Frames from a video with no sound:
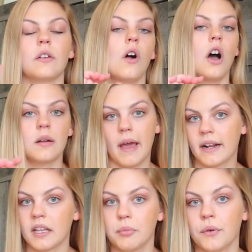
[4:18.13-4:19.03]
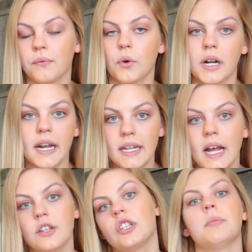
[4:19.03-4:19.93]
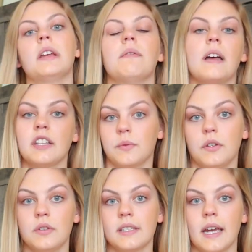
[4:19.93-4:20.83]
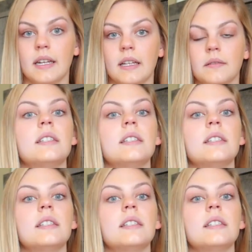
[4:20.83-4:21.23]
It'll automatically put $4.99 shipping if that's what you decided.